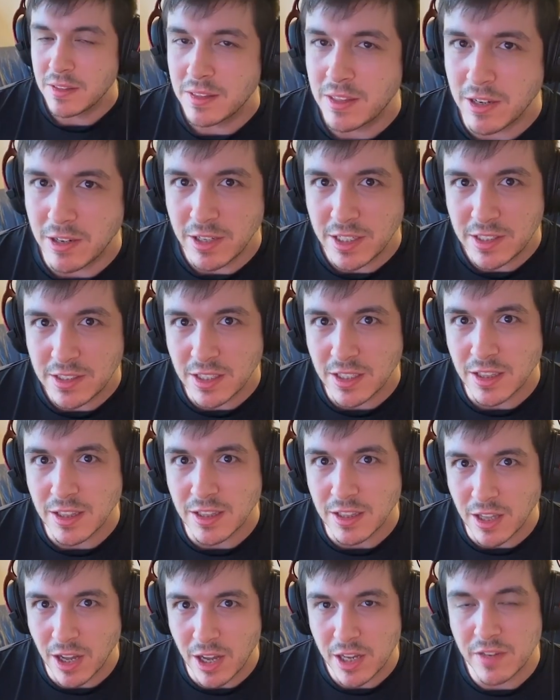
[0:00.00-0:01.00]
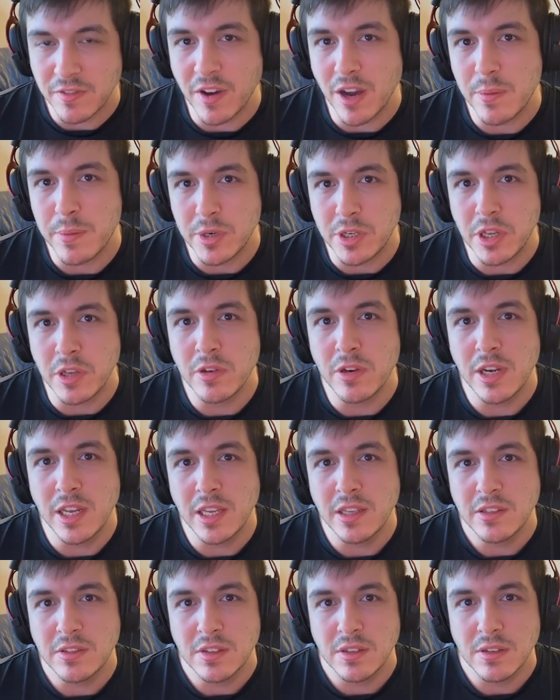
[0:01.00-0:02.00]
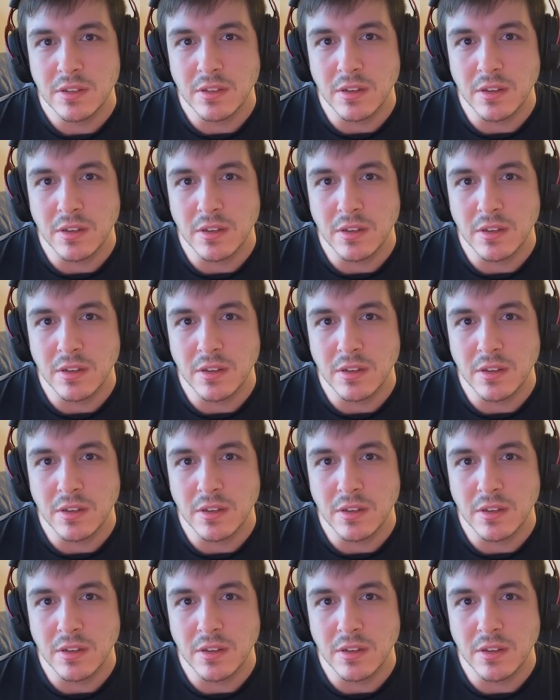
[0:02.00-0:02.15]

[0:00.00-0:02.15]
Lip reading: There is a lot of opportunities